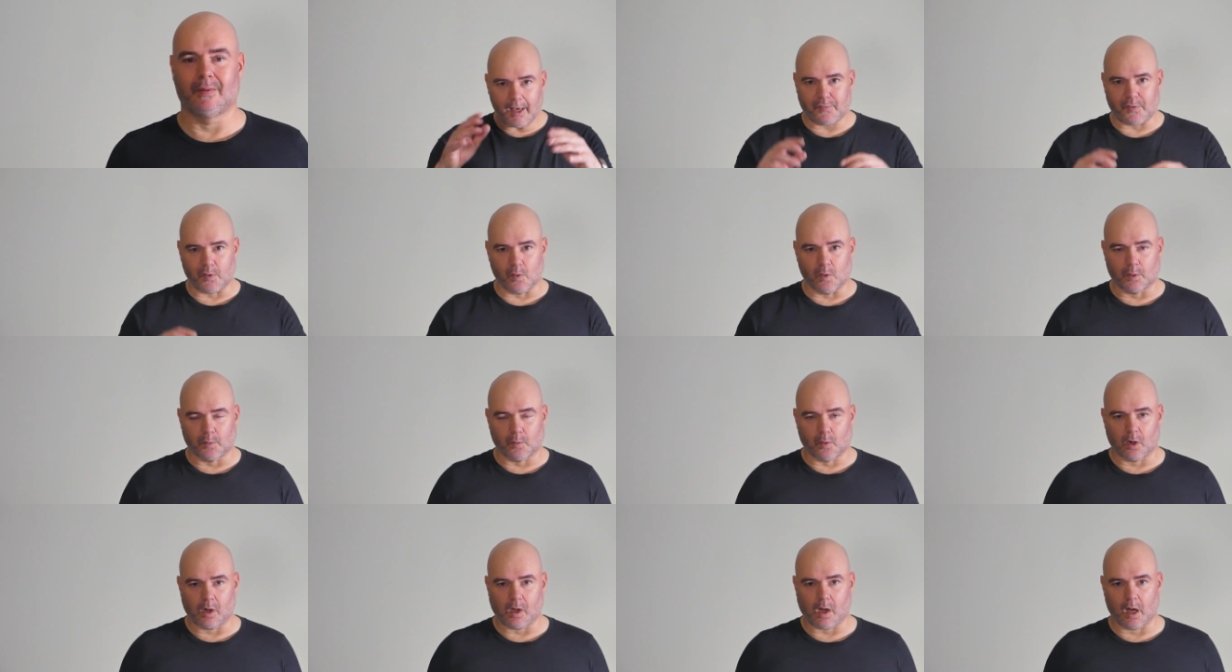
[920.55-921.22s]
If you
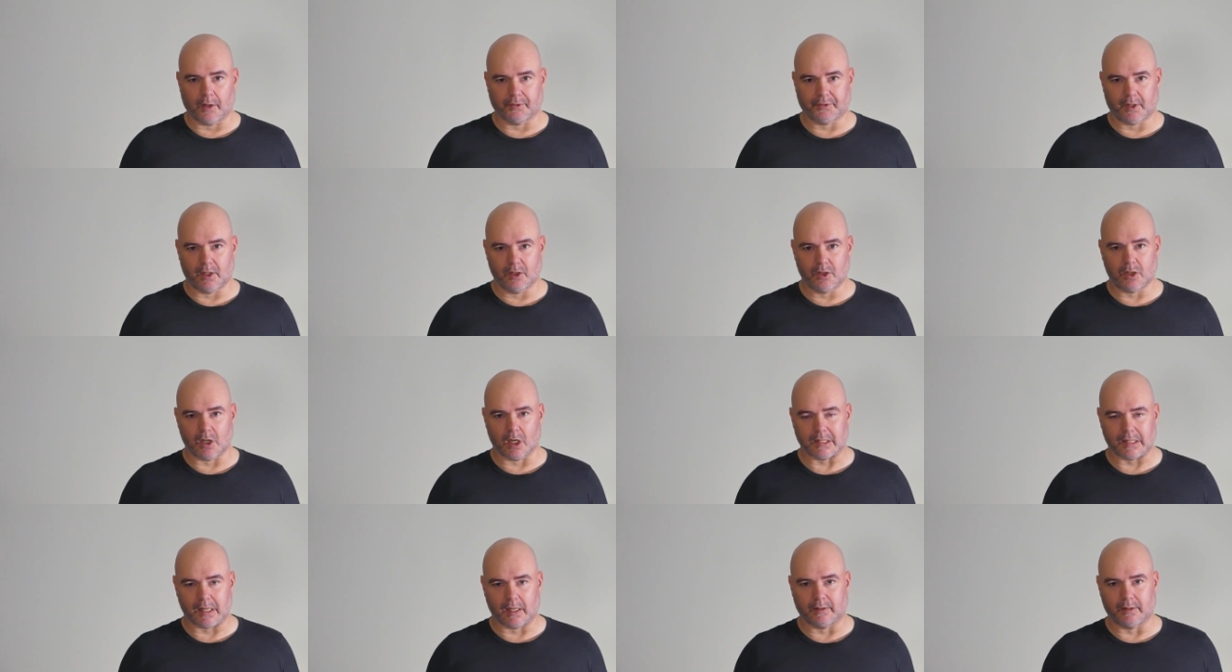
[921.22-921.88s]
want more content
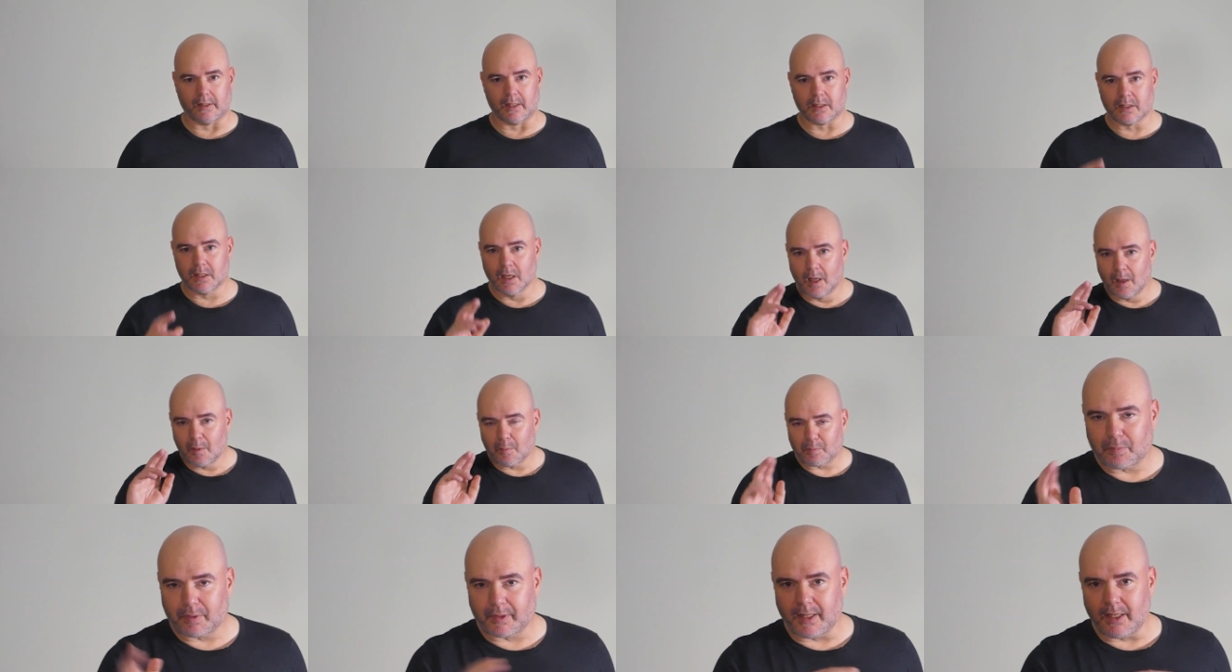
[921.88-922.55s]
just like this,
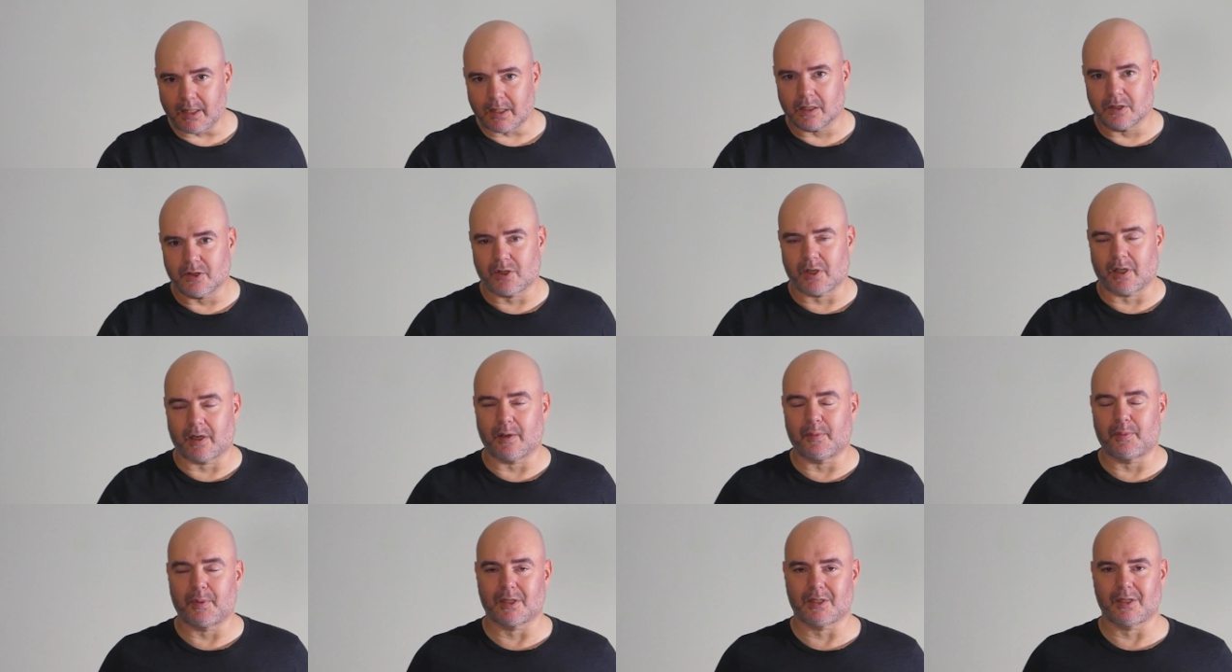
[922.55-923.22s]
please
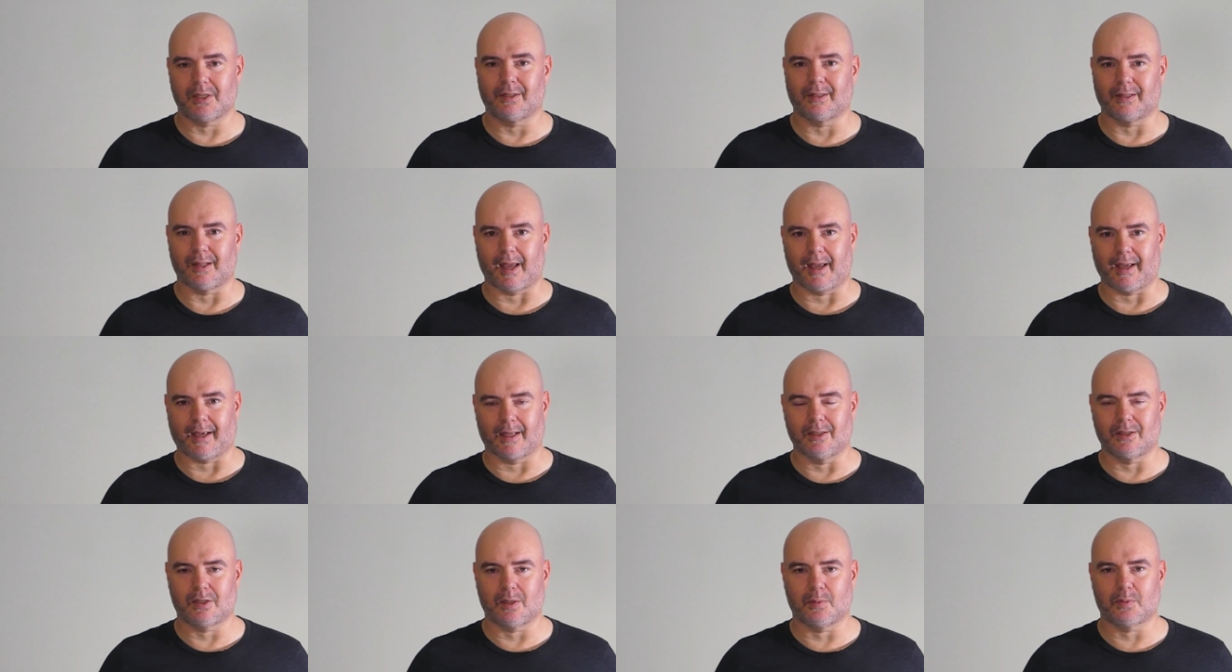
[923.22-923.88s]
consider pressing like
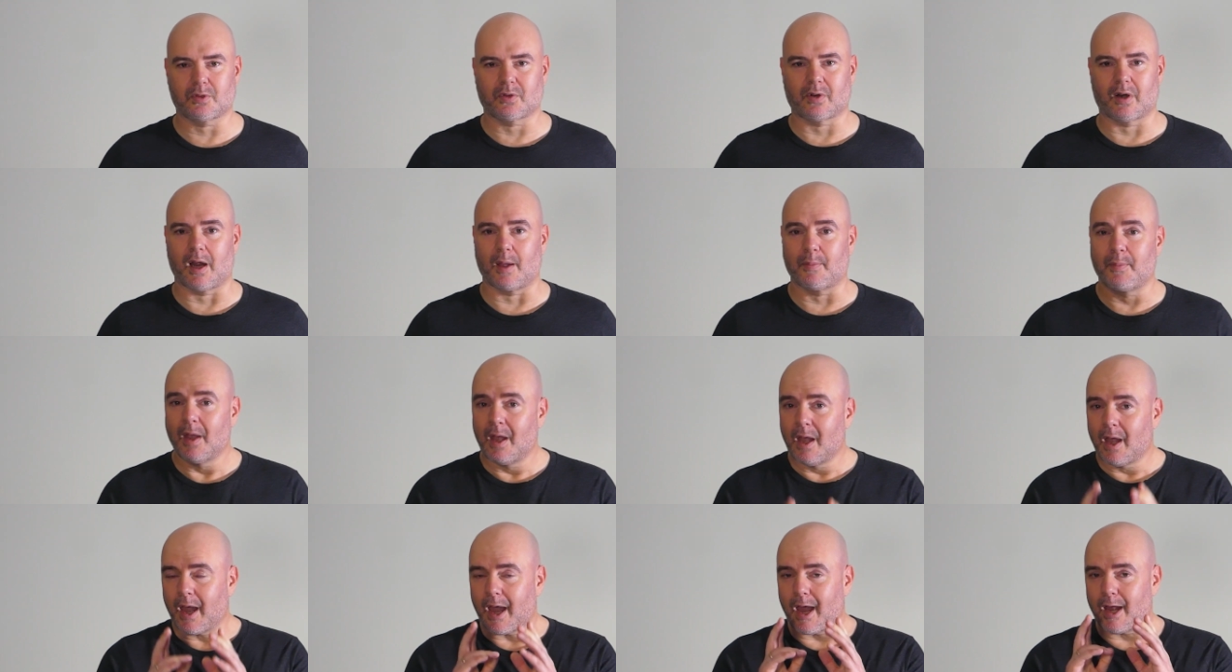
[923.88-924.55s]
and subscribe,
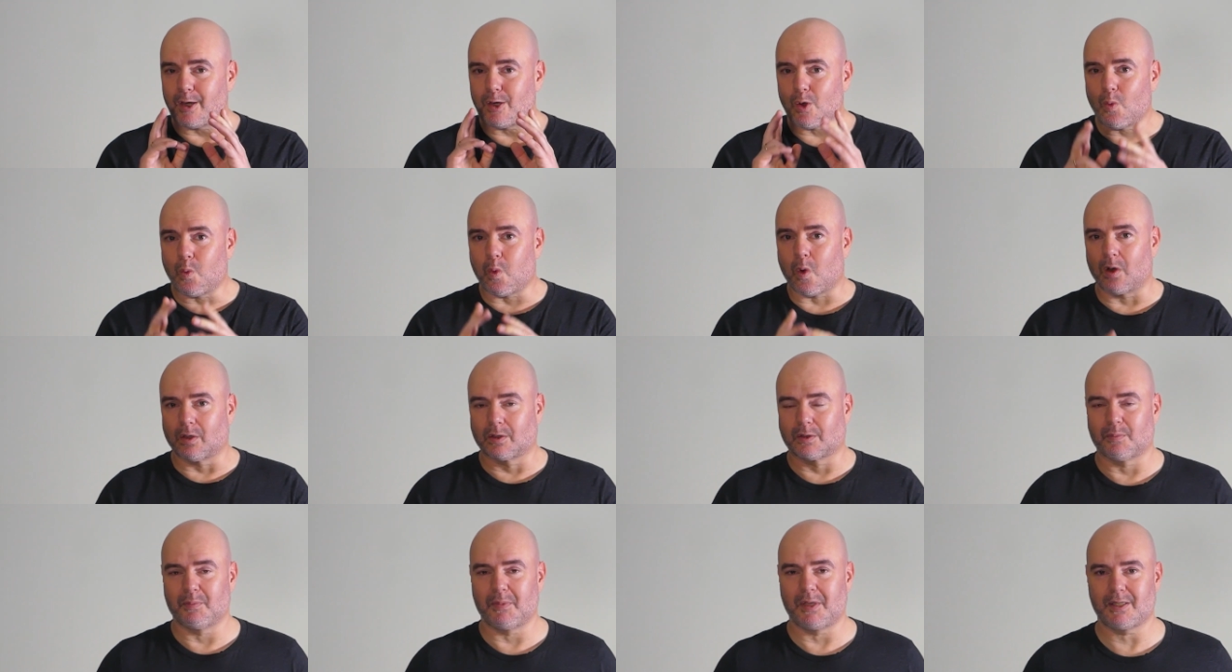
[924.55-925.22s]
and you
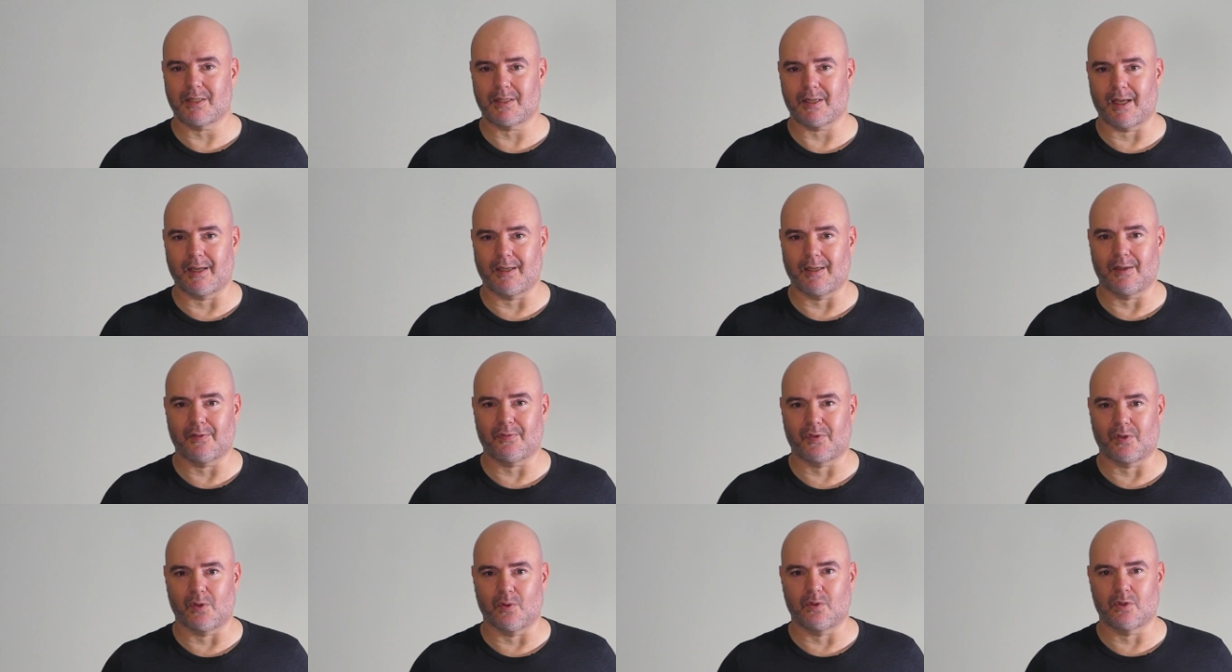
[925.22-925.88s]
won't miss any
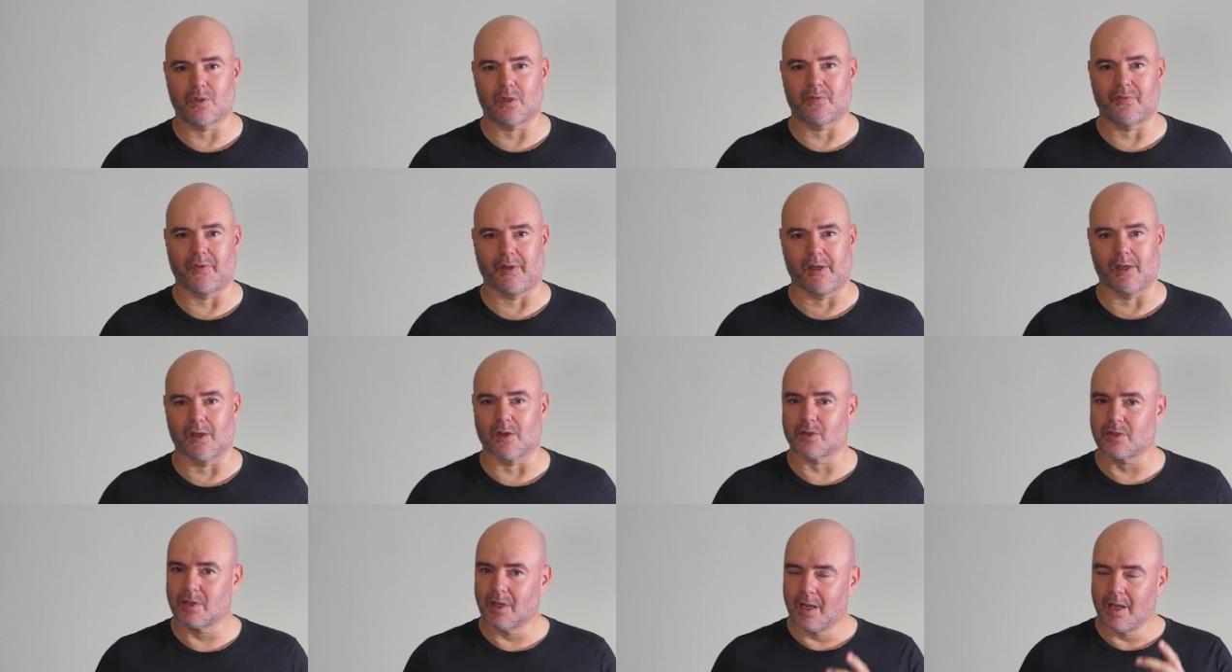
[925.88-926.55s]
future
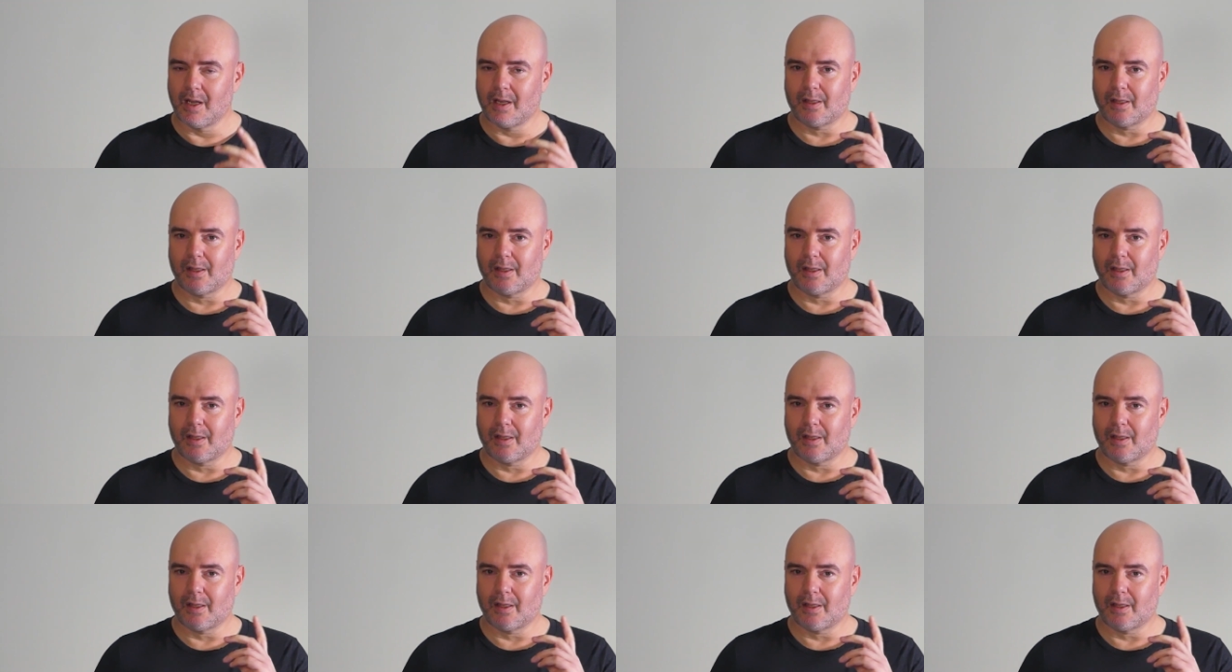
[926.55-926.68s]
videos.